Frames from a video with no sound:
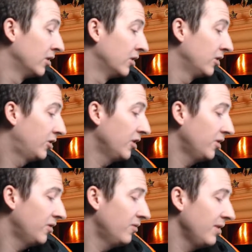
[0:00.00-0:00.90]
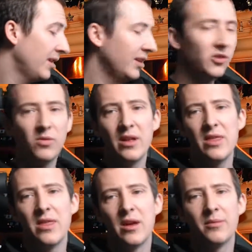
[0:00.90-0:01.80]
So in this
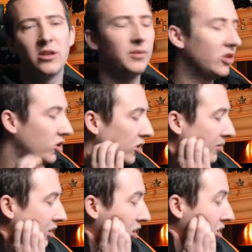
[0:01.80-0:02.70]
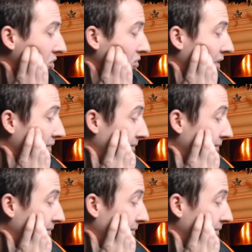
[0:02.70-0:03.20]
one, I'm going to be showing you